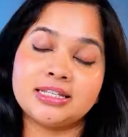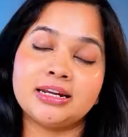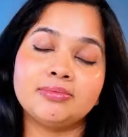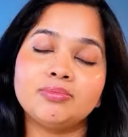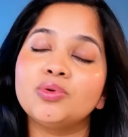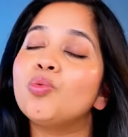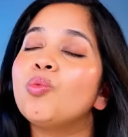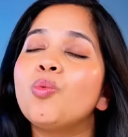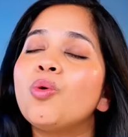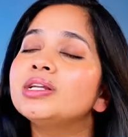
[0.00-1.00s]
then
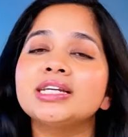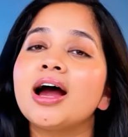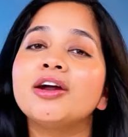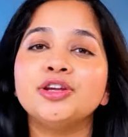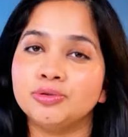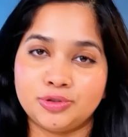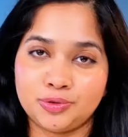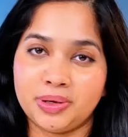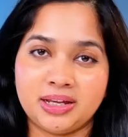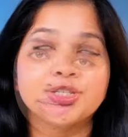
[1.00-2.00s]
what are you
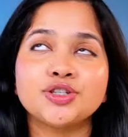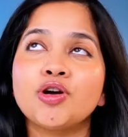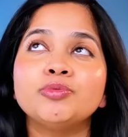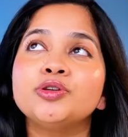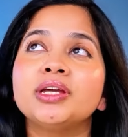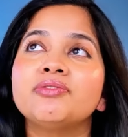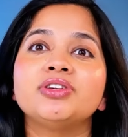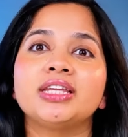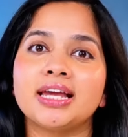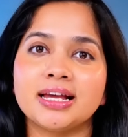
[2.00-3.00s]
doing? Stop doing everything